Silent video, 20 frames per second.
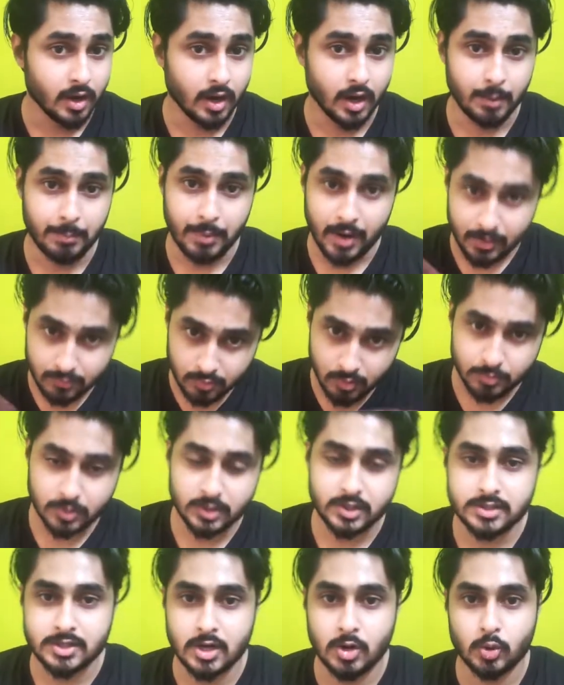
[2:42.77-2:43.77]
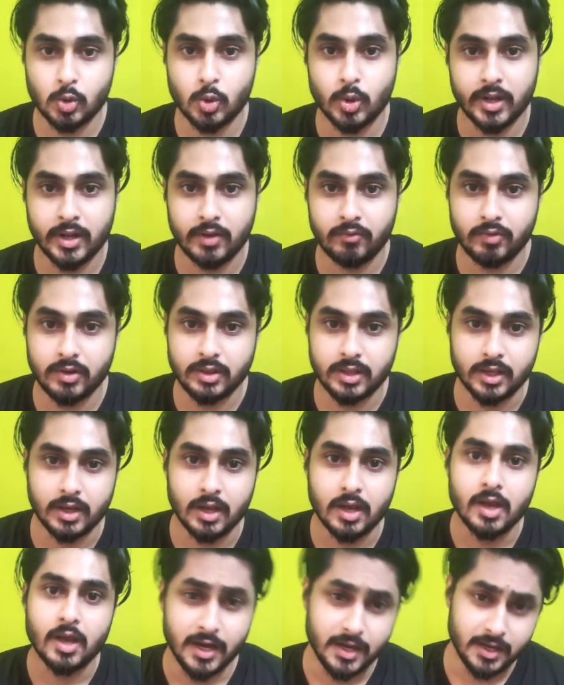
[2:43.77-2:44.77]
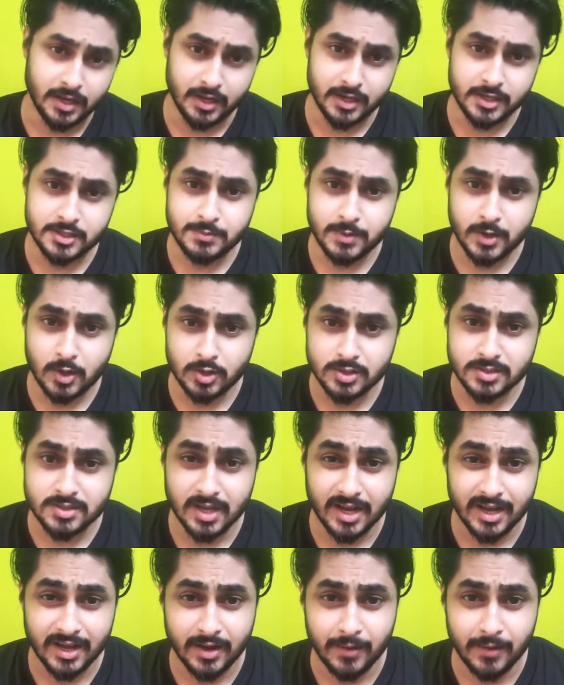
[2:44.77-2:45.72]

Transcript: apart from the discount code and everything, is because